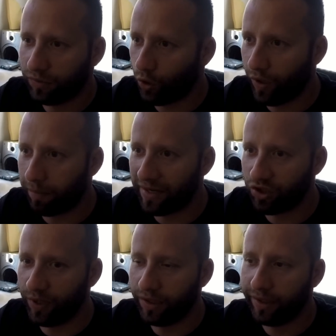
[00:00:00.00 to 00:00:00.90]
quick
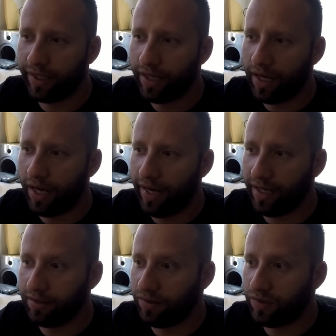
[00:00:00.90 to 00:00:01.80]
measurement,
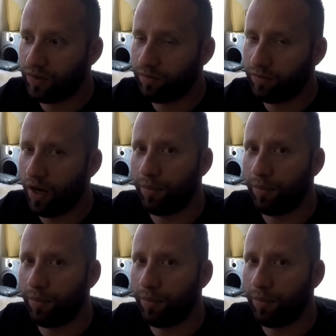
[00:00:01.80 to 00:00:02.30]
and yeah,